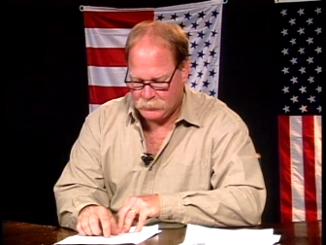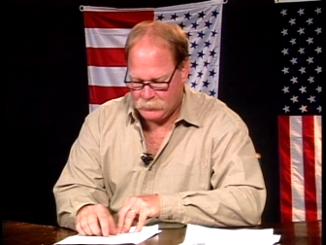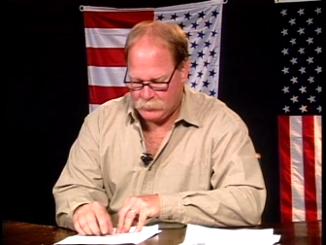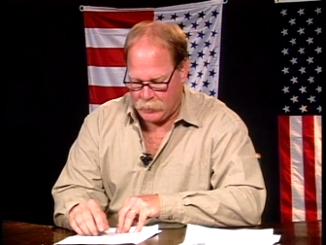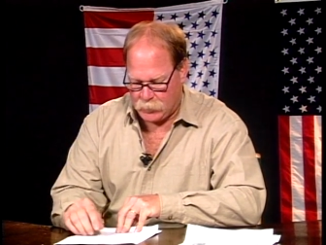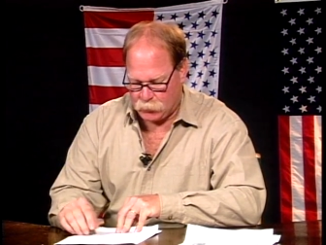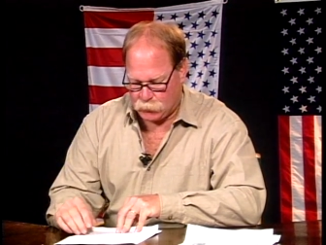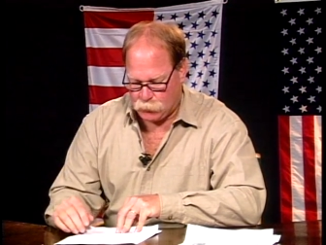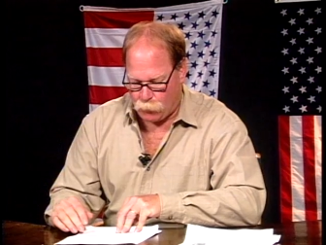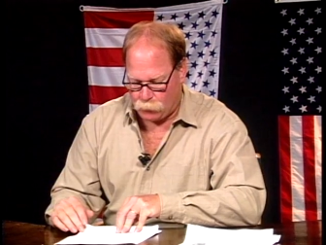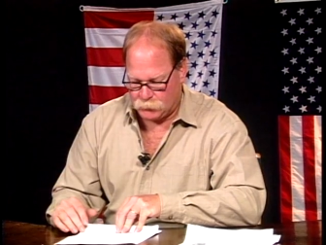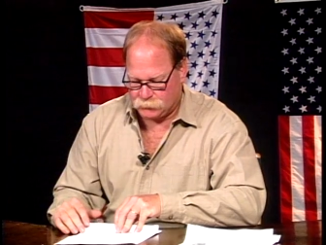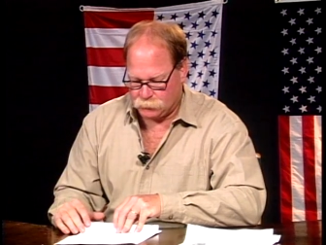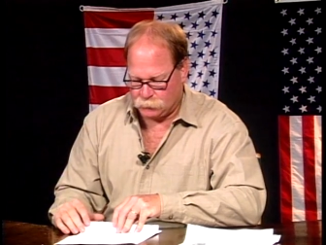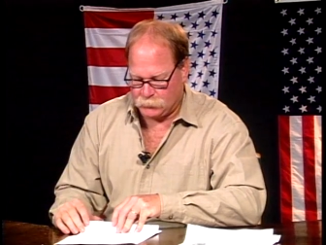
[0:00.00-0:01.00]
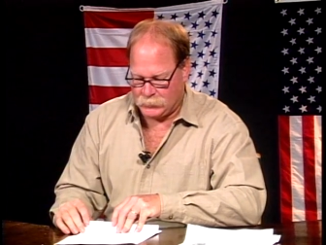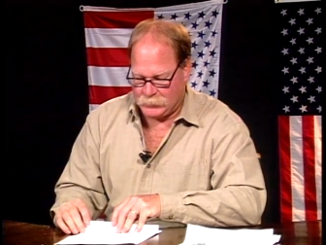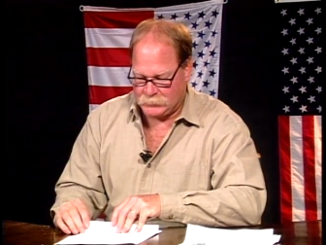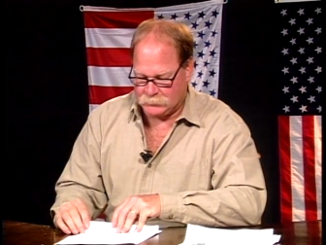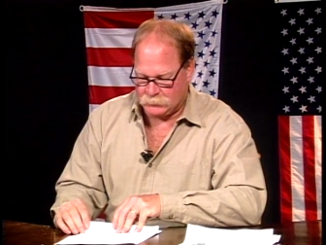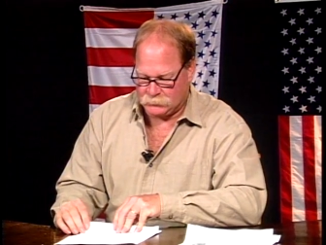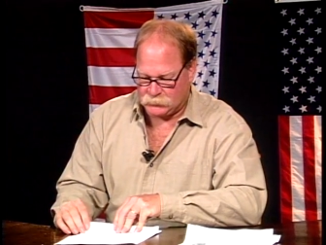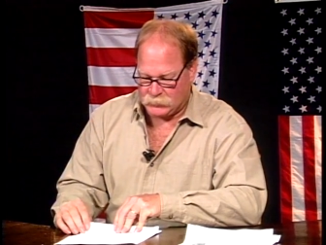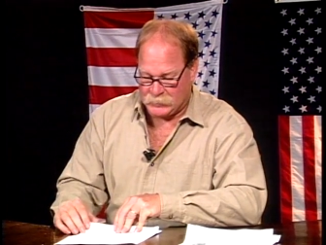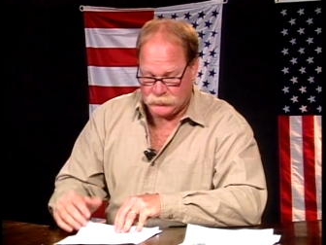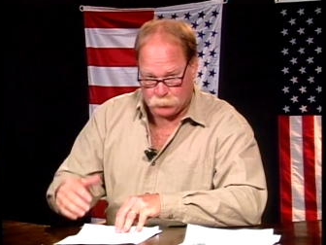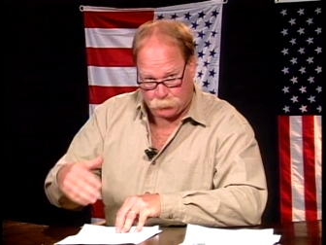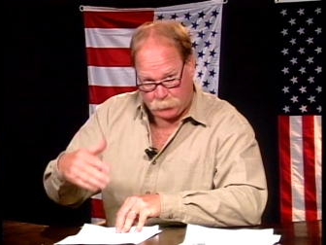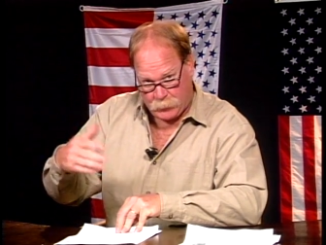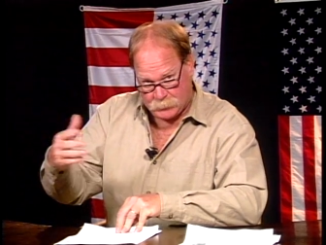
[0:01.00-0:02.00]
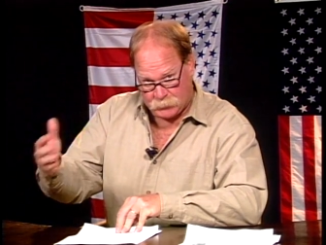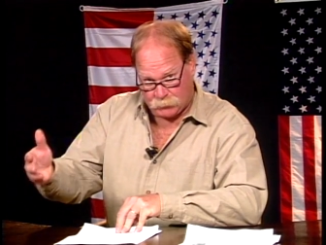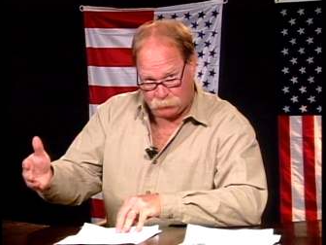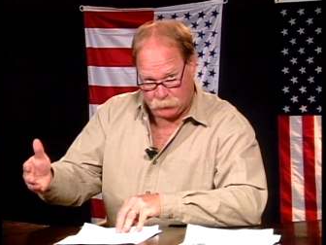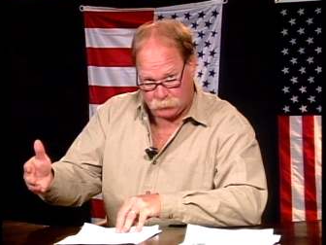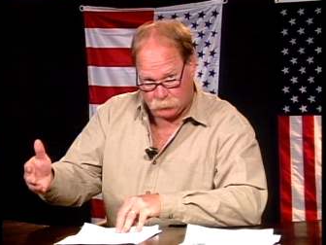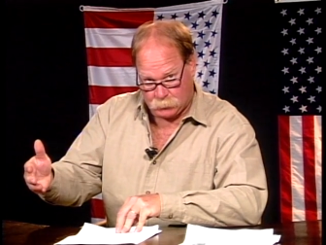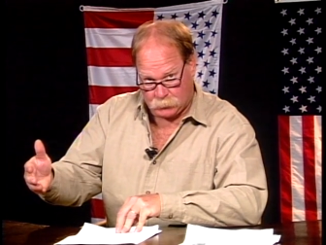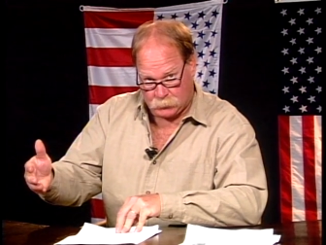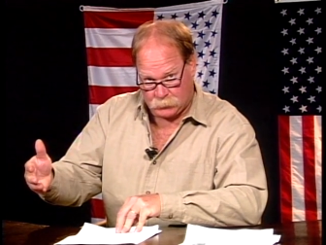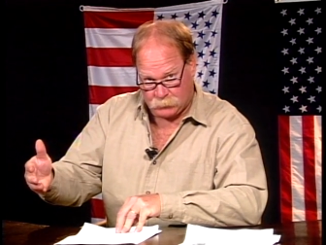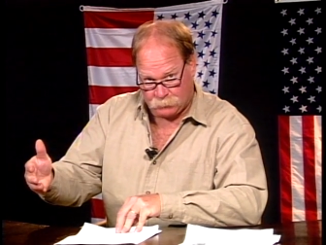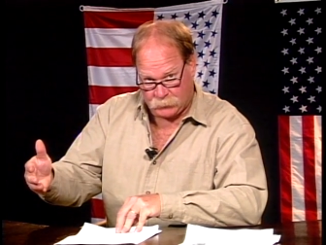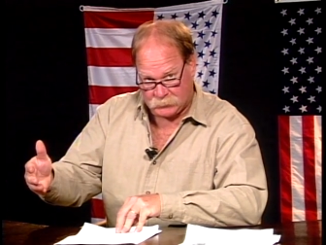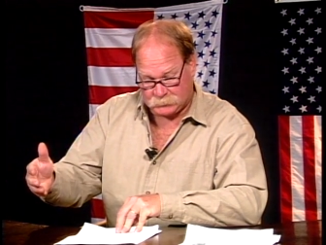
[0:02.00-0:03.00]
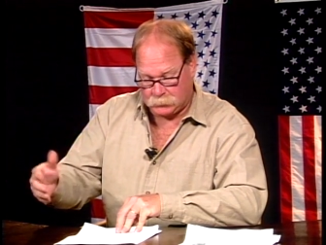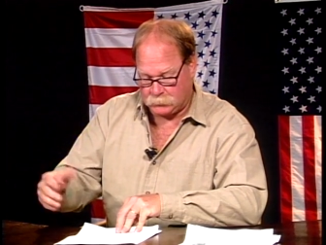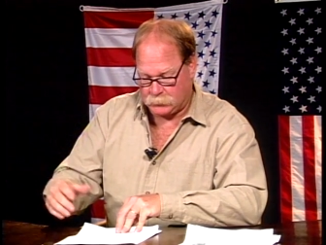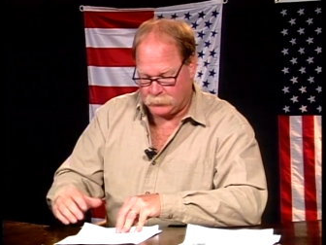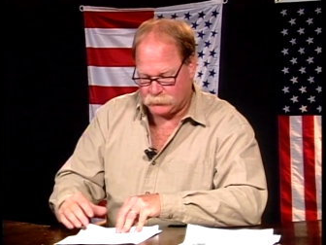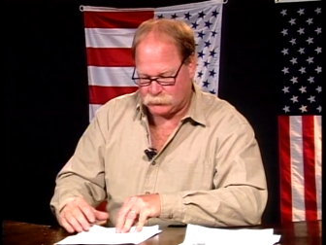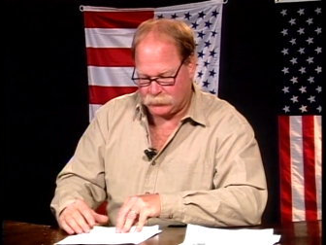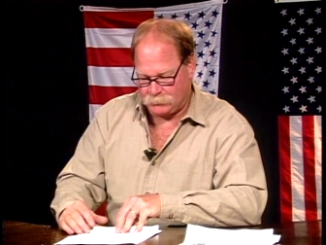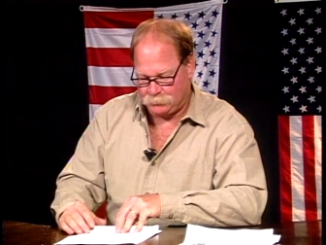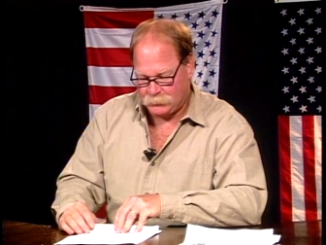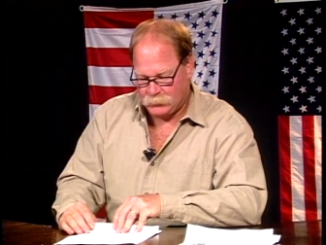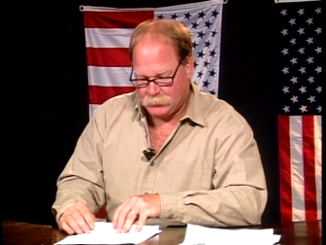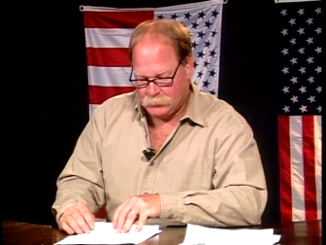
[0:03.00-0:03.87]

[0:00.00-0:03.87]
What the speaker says: And according to an independent investigation,